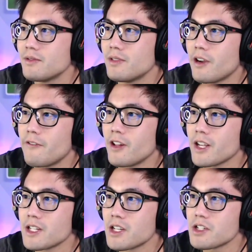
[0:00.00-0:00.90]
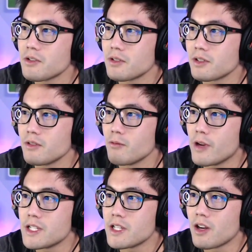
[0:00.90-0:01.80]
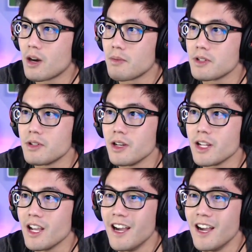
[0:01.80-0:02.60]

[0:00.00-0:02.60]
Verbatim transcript: I feel like it's such a wasted opportunity.